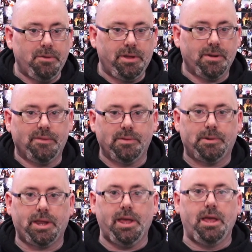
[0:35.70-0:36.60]
New Year,
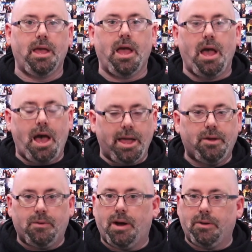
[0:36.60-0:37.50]
everybody. I
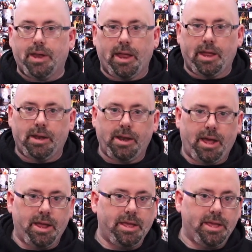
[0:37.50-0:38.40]
go out and
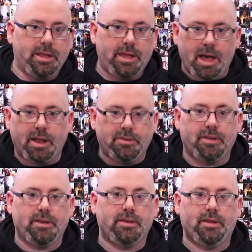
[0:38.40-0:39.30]
I get
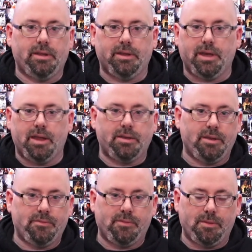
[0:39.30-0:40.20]
content,
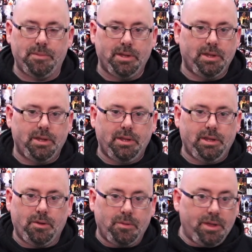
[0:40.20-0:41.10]
content from,
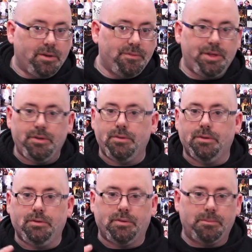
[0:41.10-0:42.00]
you know,
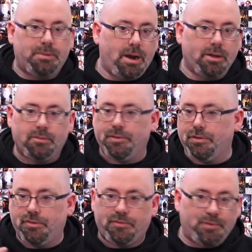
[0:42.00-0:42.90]
interviews and product
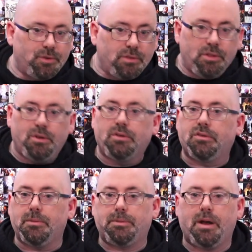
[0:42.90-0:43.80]
reviews, first
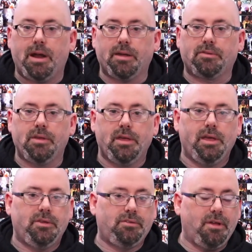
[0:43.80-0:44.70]
looks at products,
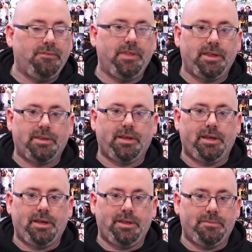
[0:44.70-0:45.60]
stuff
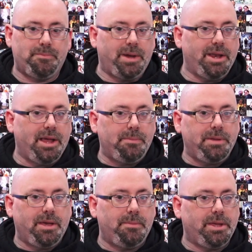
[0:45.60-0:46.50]
that, might not
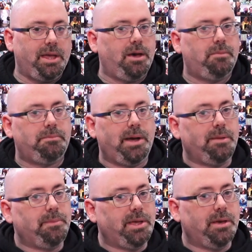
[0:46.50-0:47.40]
be coming out,
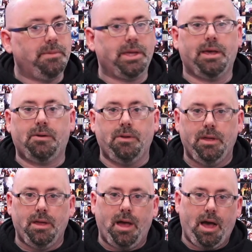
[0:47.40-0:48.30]
might be coming out,
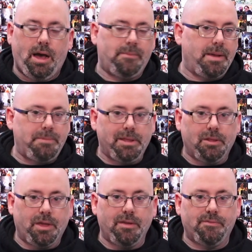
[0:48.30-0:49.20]
might be
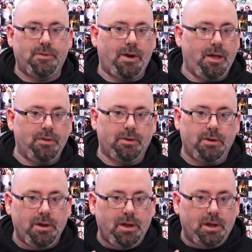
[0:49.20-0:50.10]
looking for
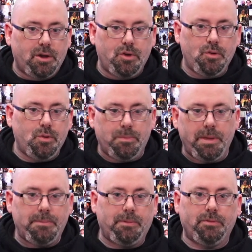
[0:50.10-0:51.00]
other cool
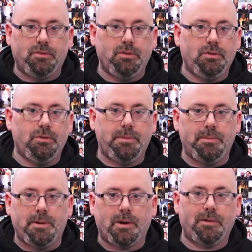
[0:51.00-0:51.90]
people to
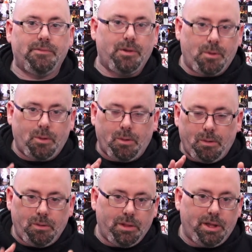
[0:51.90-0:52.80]
be part of the
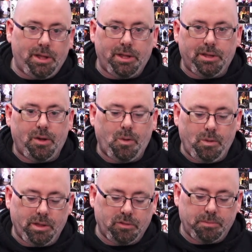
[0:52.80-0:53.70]
whole,
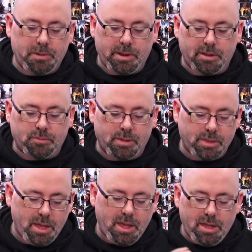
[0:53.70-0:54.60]
whole experience
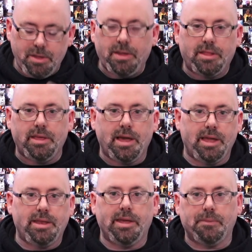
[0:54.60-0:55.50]
with. You get the
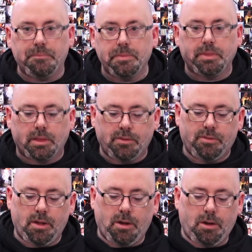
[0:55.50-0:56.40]
idea.
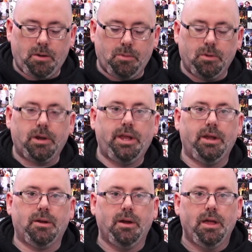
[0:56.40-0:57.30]
So we're
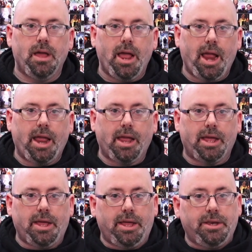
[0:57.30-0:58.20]
here,
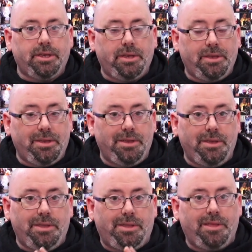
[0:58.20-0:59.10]
and
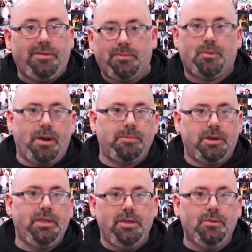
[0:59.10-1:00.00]
this is what I'm
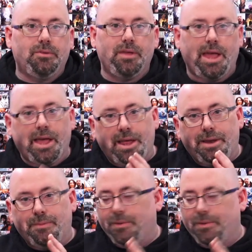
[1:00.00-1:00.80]
going to use. And